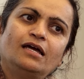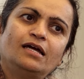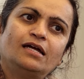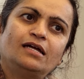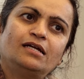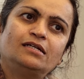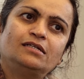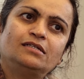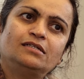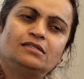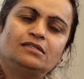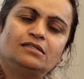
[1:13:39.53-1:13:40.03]

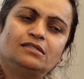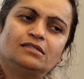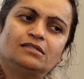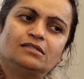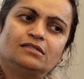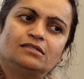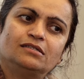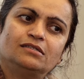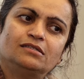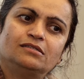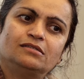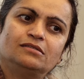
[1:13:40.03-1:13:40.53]

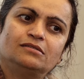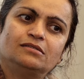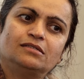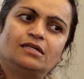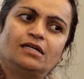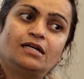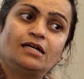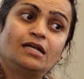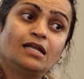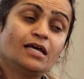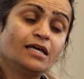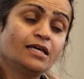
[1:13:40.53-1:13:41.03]

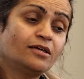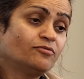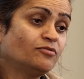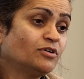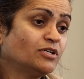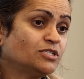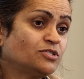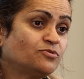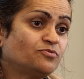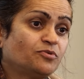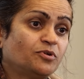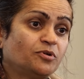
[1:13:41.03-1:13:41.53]
And
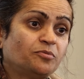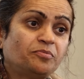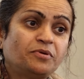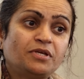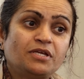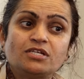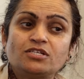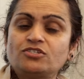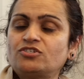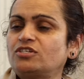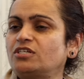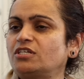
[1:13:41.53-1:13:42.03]
likewise for
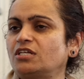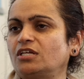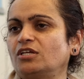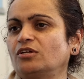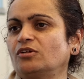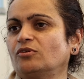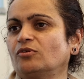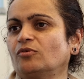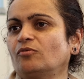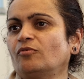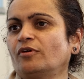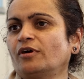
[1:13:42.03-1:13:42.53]

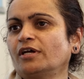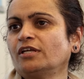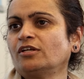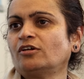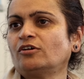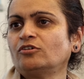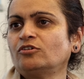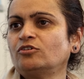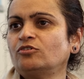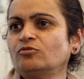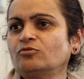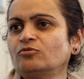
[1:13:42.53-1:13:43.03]
PhD, why
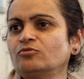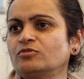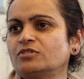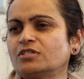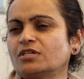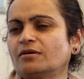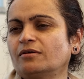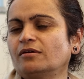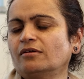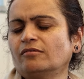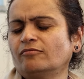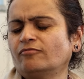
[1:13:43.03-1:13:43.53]
not do
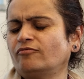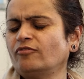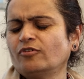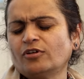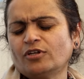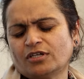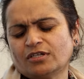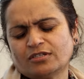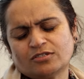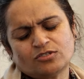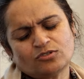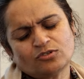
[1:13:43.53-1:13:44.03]

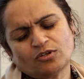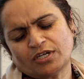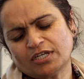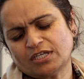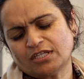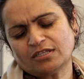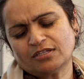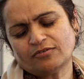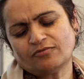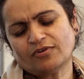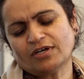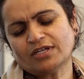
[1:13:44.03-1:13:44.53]

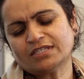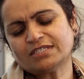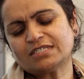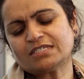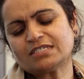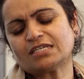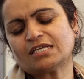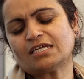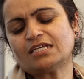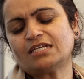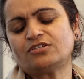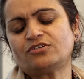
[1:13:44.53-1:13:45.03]
the
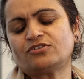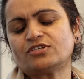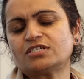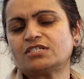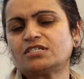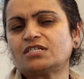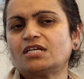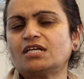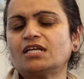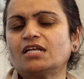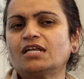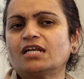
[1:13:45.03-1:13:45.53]
ones
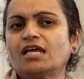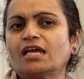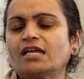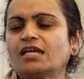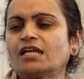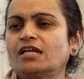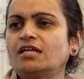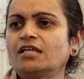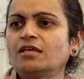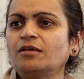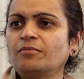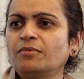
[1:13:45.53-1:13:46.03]
interested in
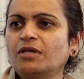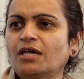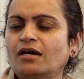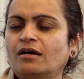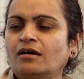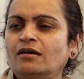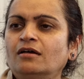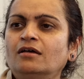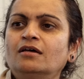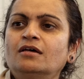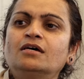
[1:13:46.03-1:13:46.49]
academia,